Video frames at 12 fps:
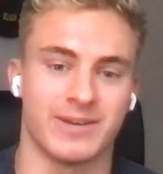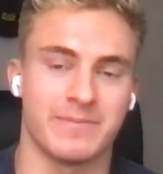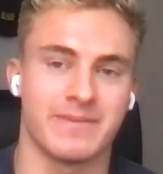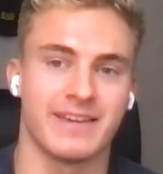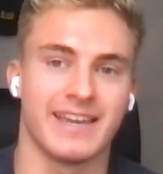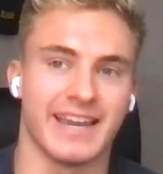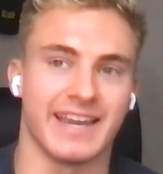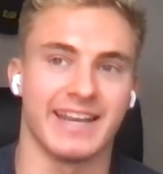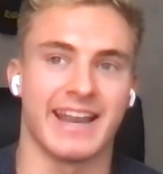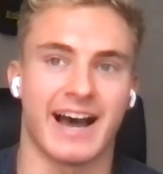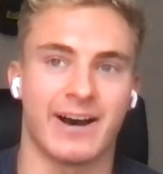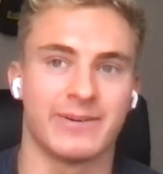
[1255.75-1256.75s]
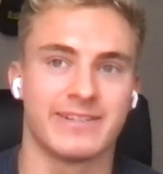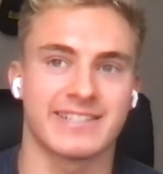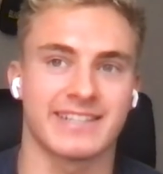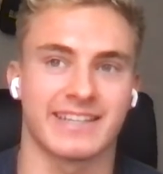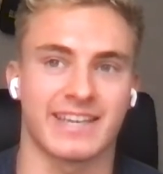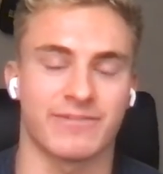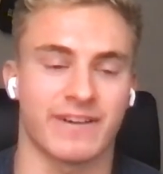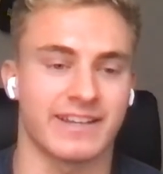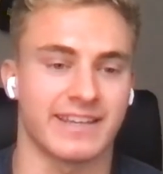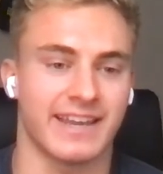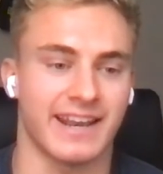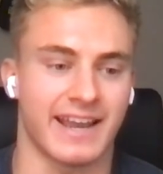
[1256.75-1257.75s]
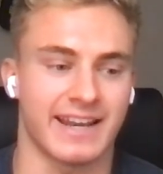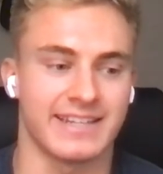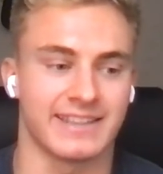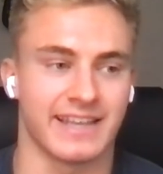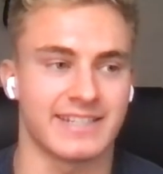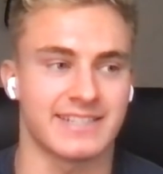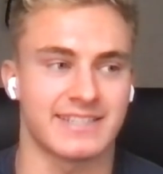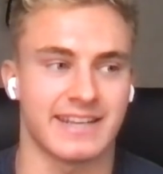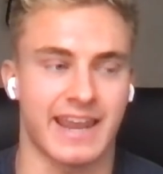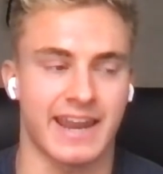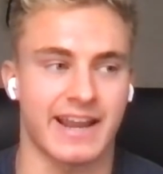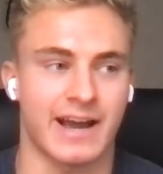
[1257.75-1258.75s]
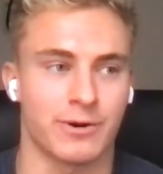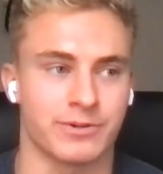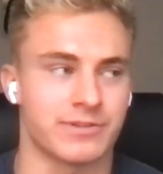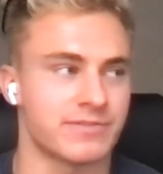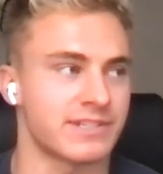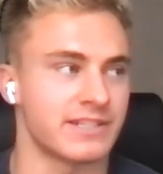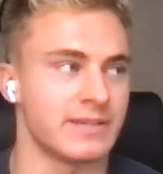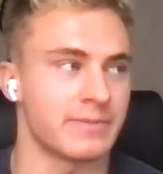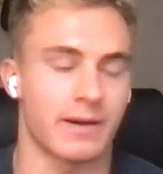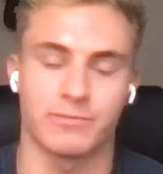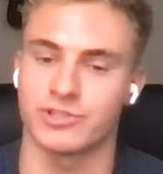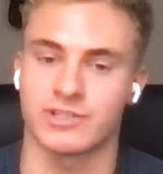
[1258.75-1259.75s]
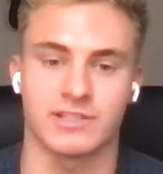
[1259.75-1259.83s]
gym and now it's like yeah. if i get any less than eight hours of sleep i'm